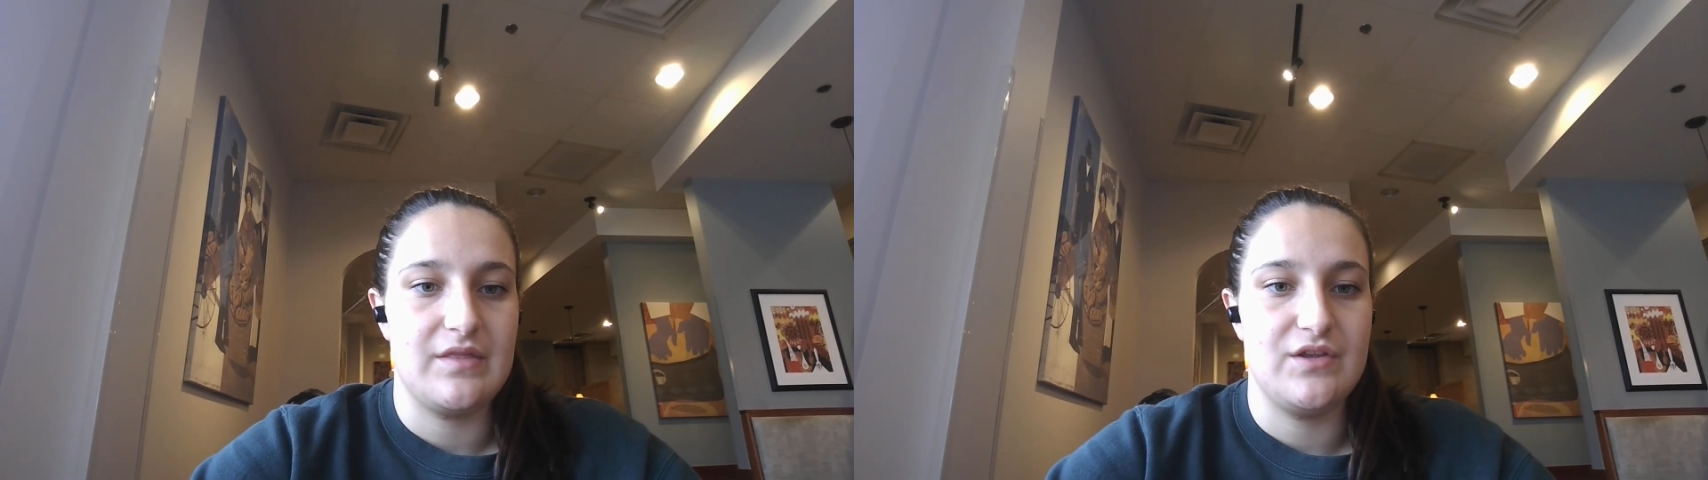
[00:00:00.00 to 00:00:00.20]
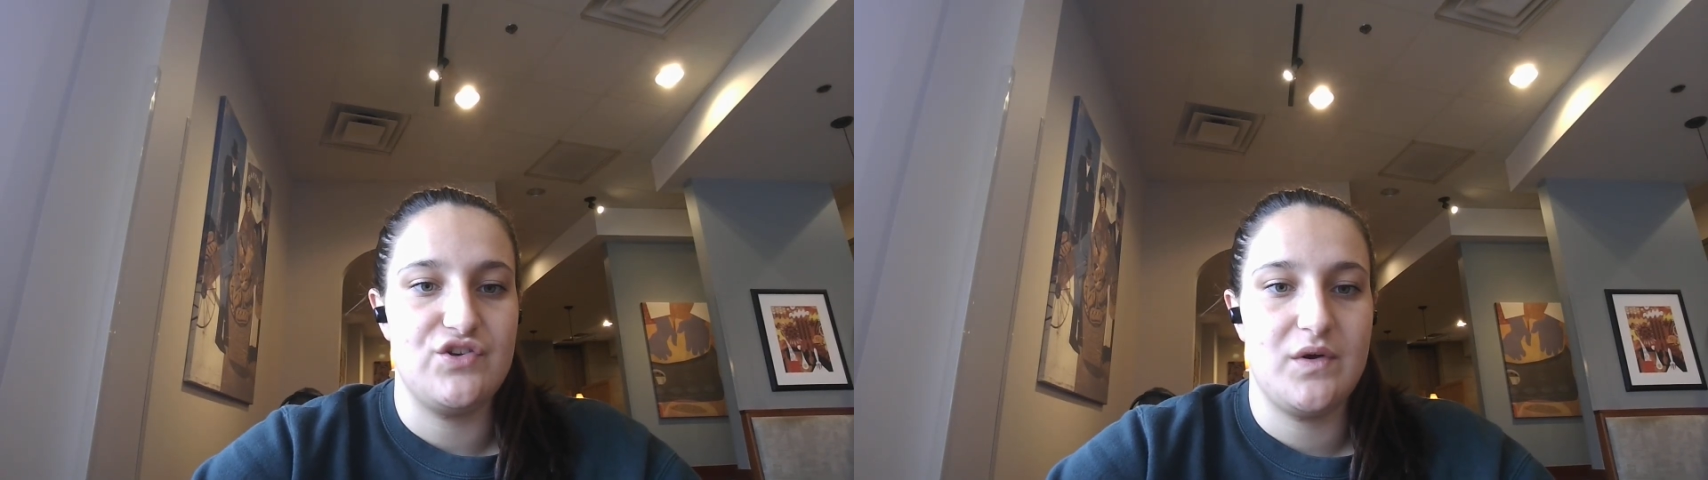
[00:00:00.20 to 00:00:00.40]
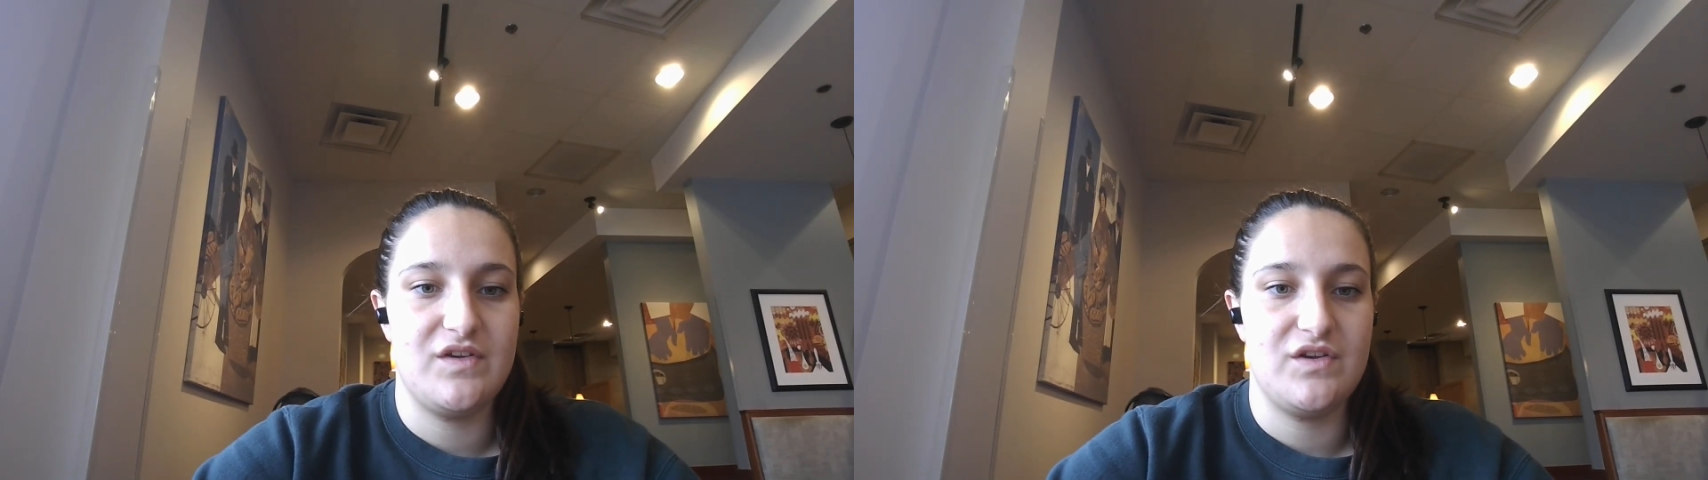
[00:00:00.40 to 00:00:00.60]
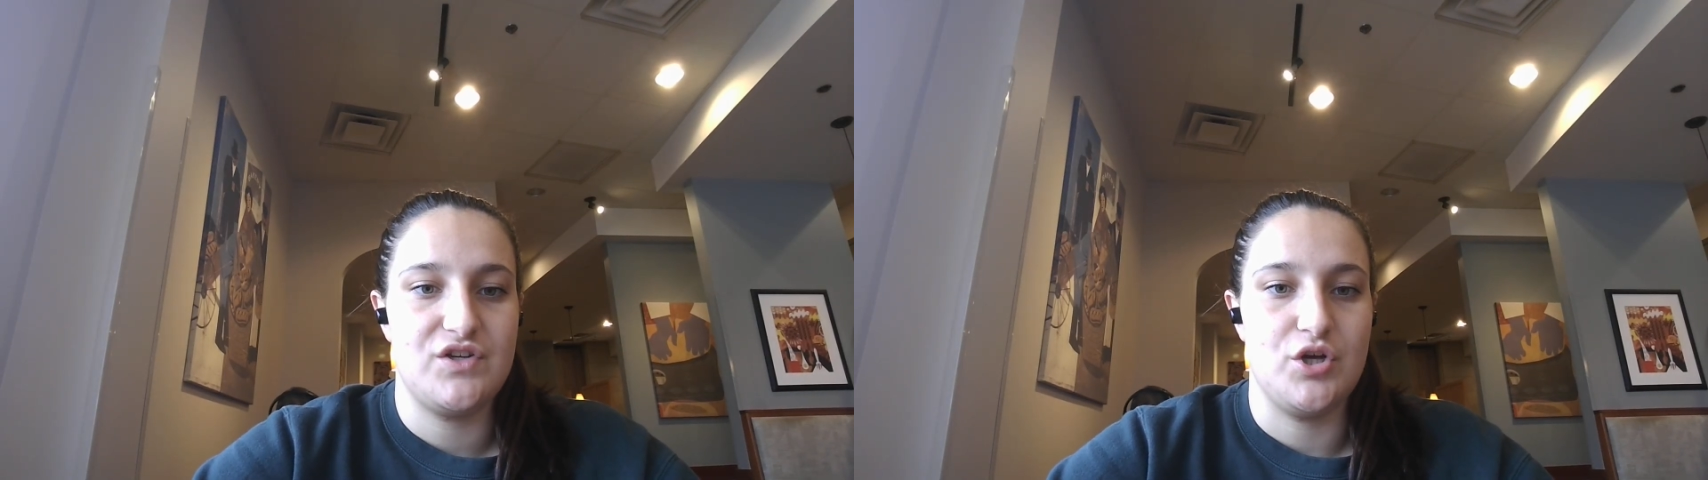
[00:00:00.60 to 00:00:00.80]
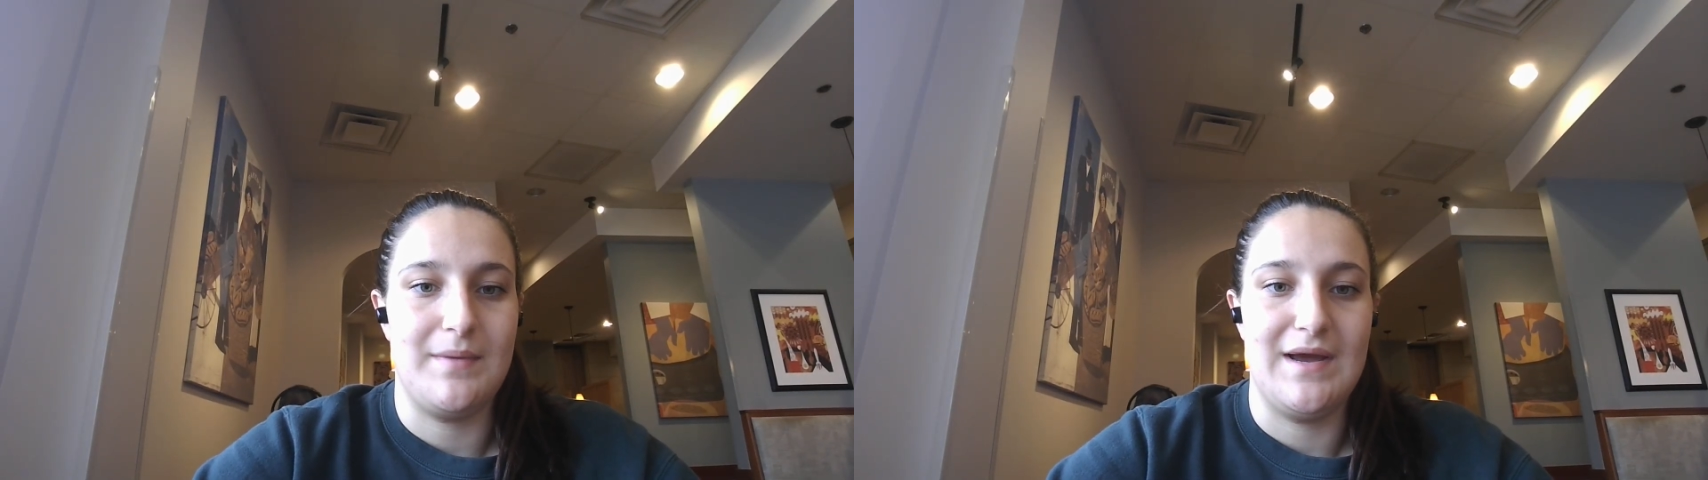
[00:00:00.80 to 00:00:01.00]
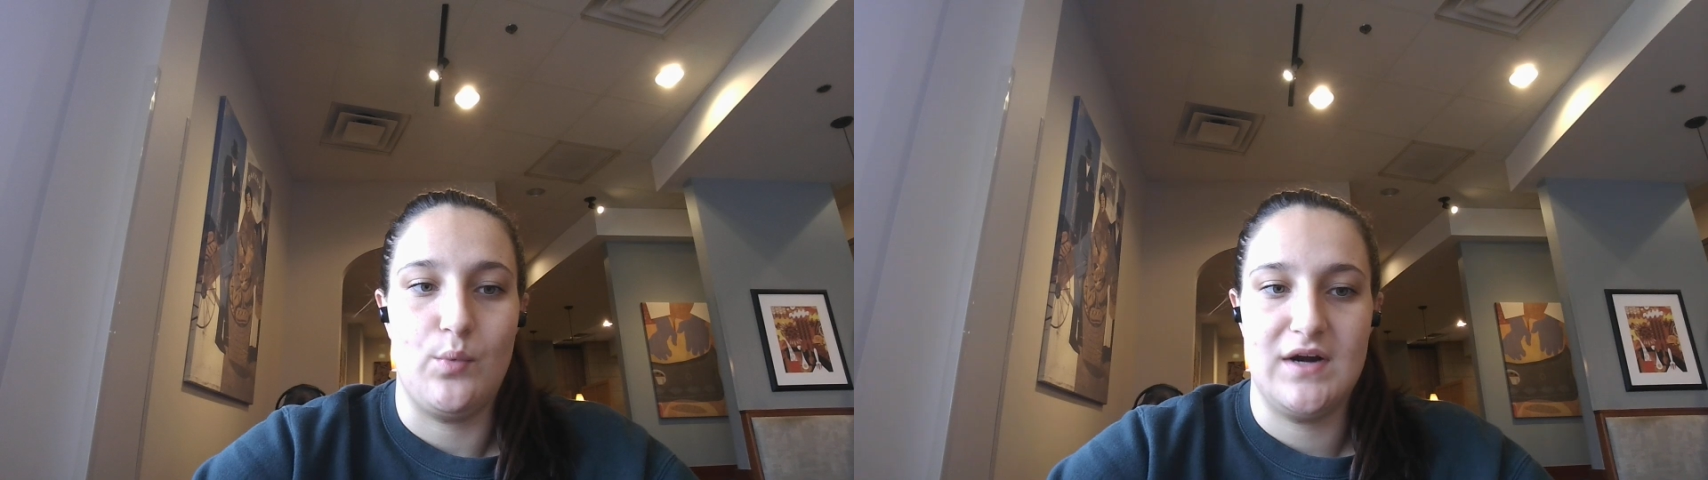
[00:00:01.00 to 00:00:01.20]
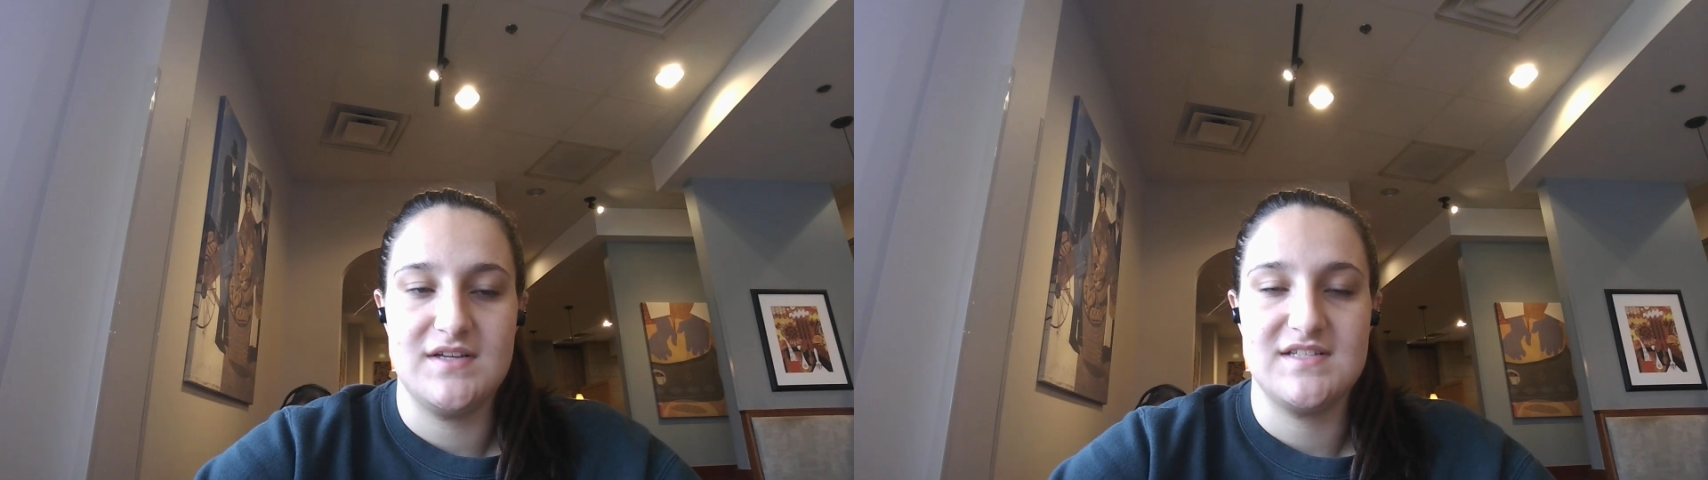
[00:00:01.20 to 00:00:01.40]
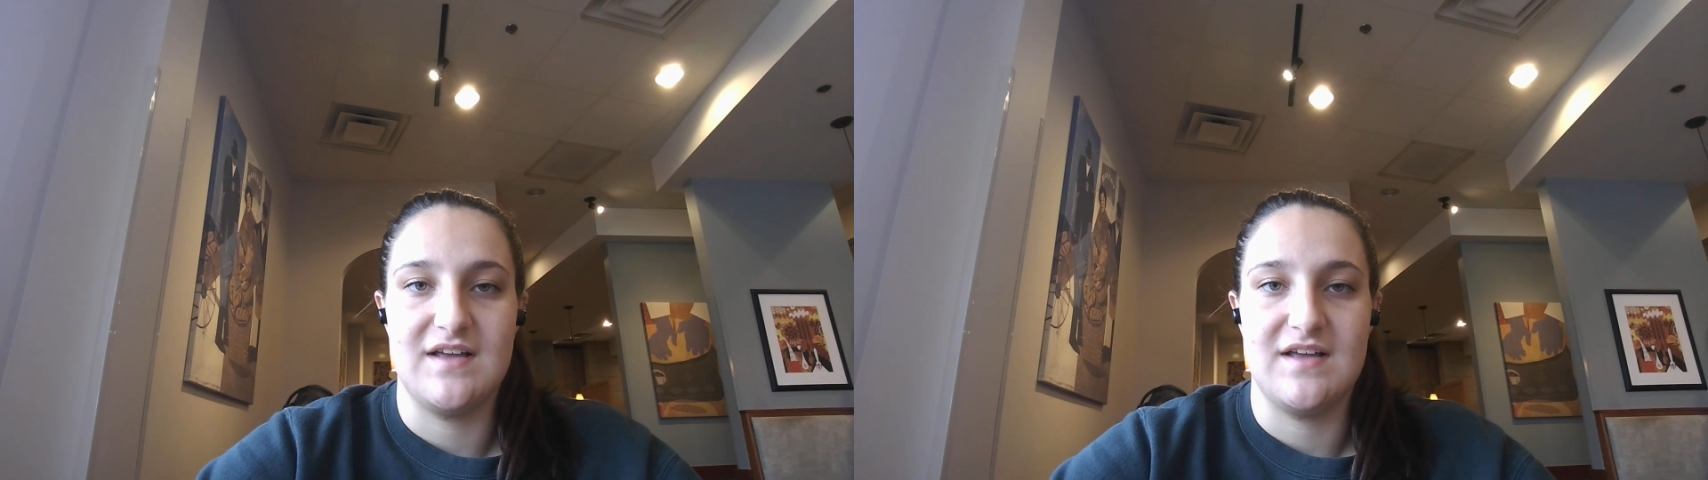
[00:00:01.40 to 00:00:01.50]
These choices show my awareness